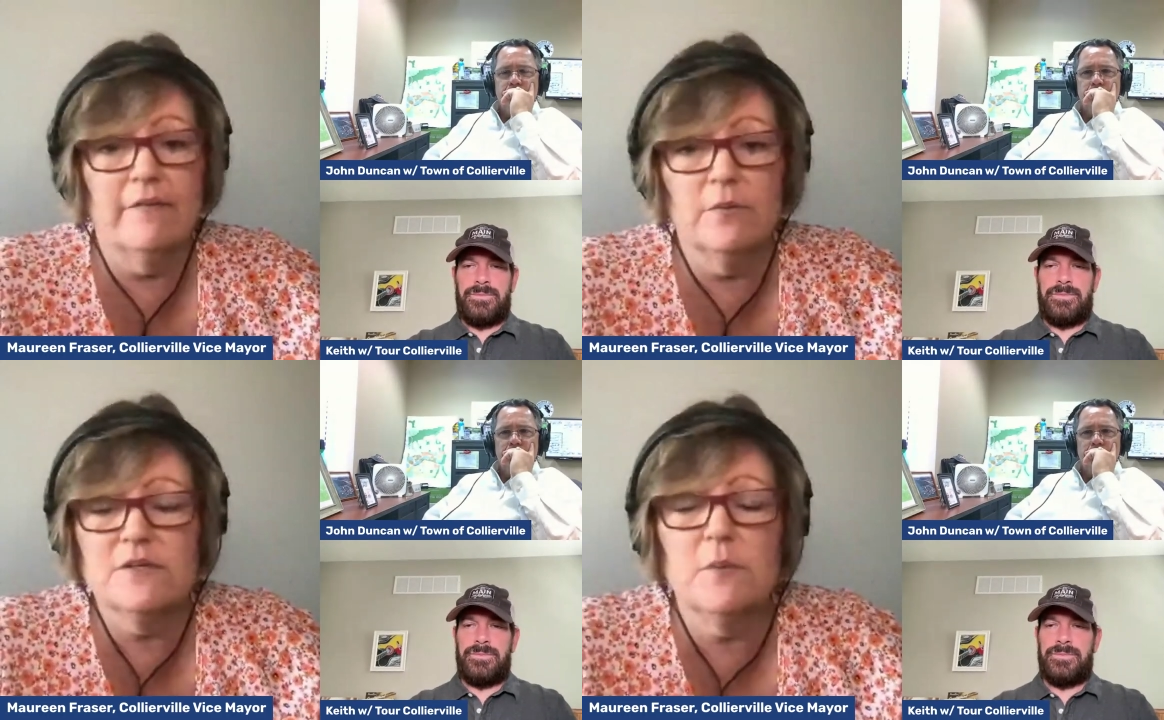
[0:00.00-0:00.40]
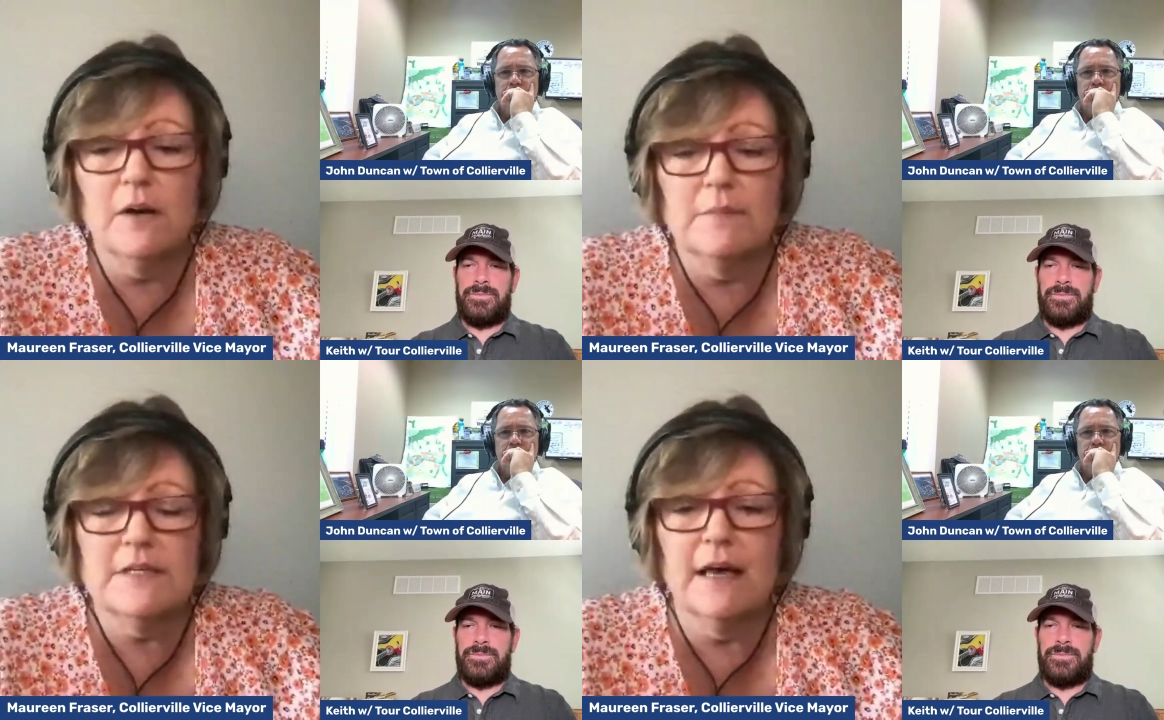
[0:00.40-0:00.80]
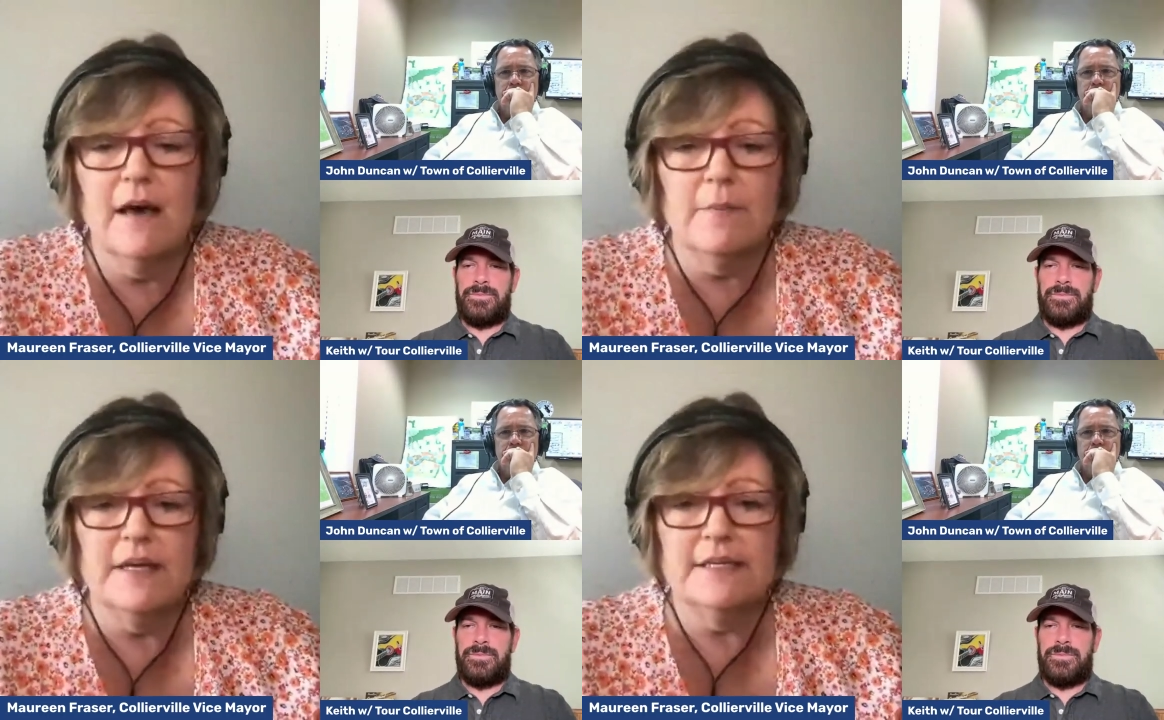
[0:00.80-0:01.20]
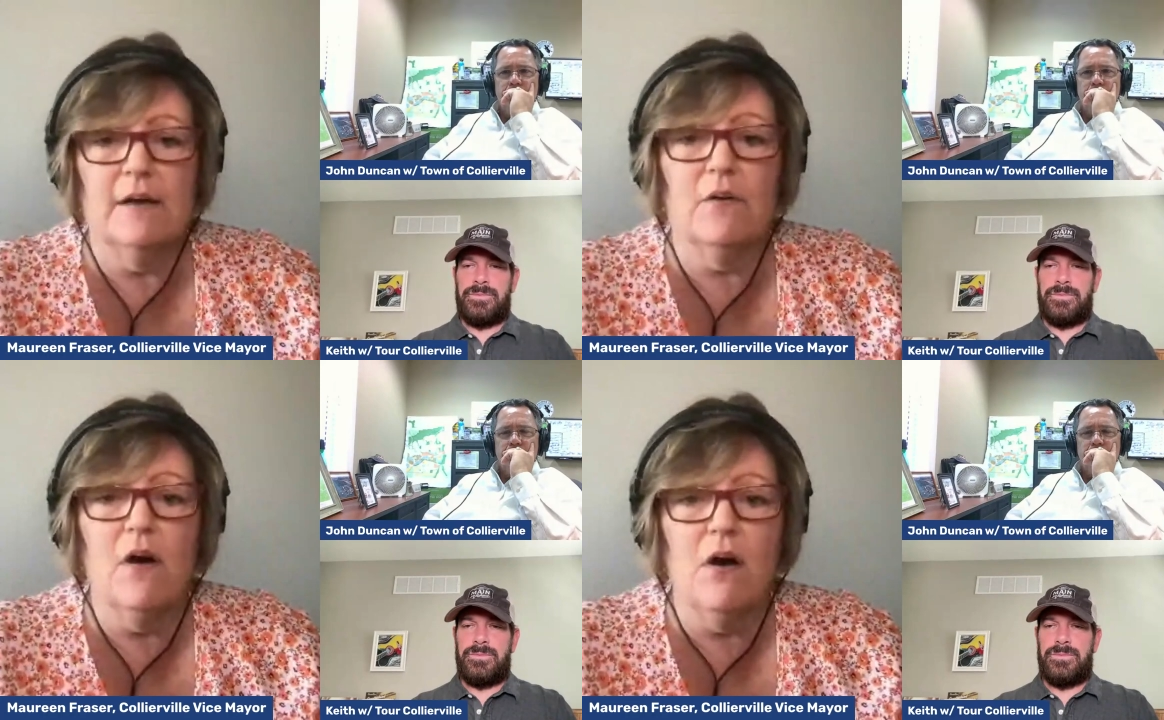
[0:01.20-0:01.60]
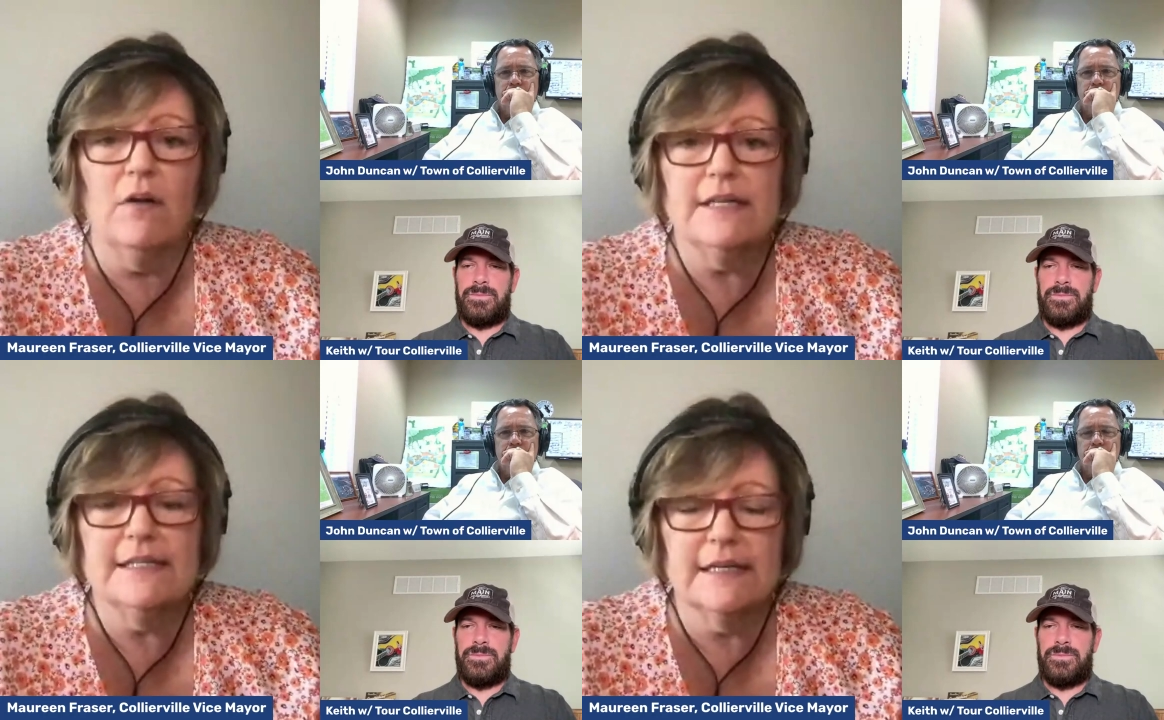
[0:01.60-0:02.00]
Speaker 1: everyone's welcome to come at town hall
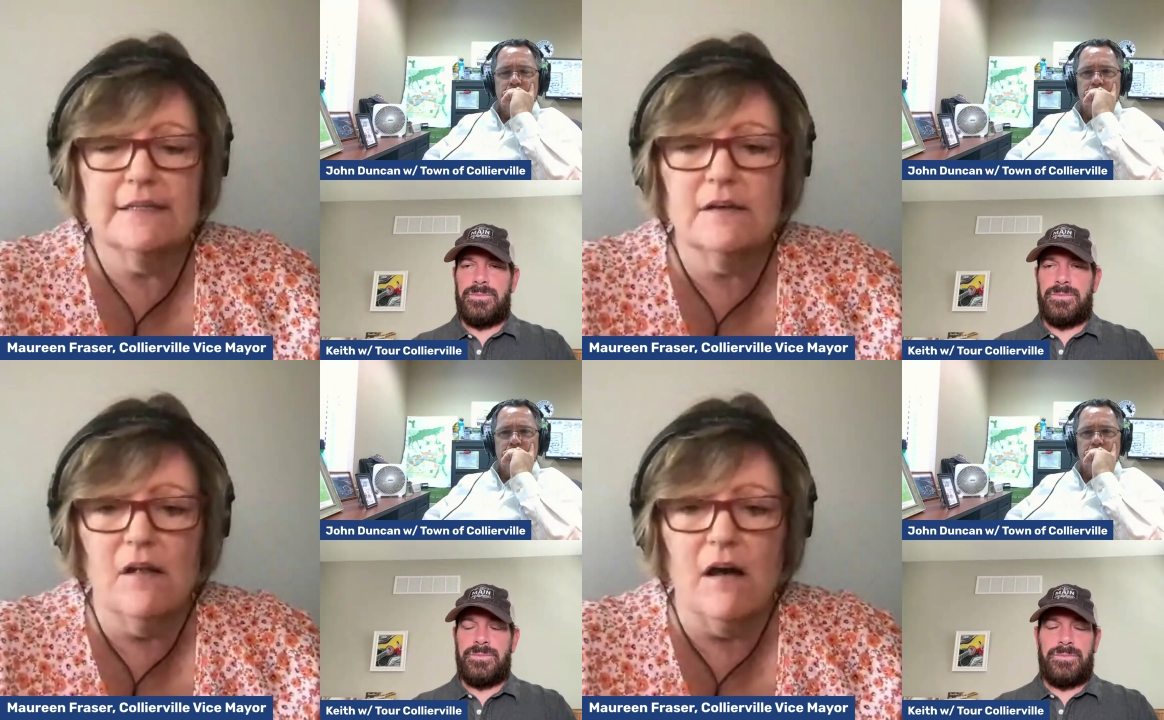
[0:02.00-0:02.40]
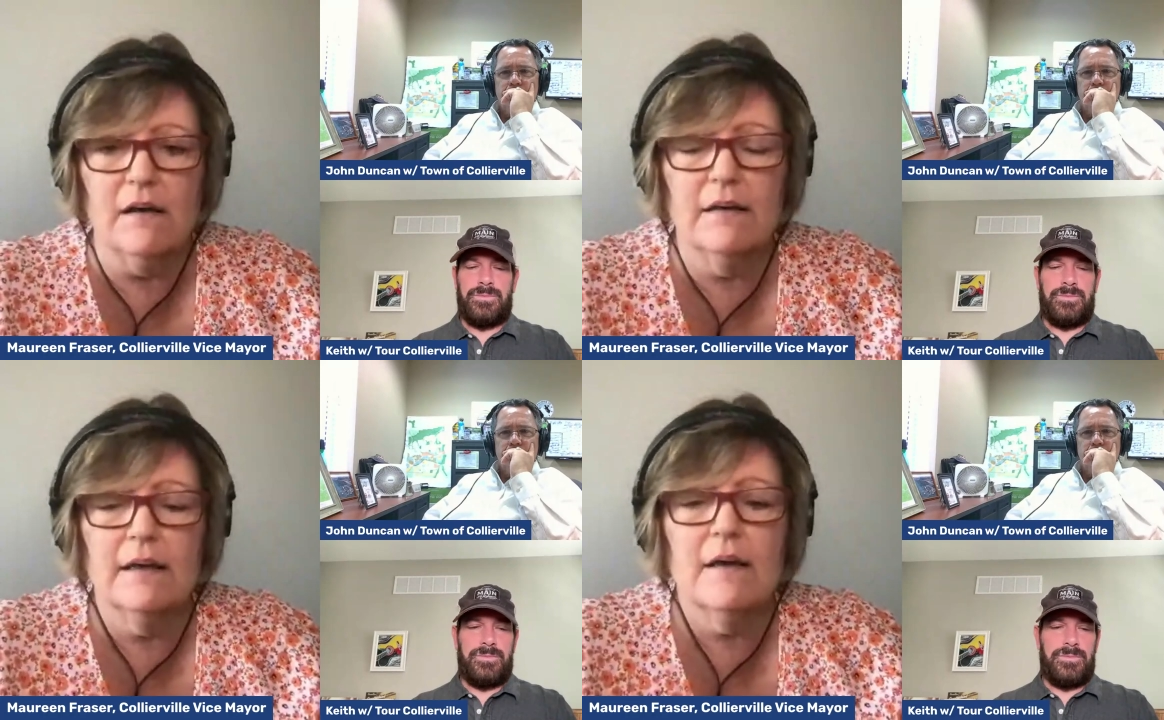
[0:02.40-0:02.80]
at six o'clock,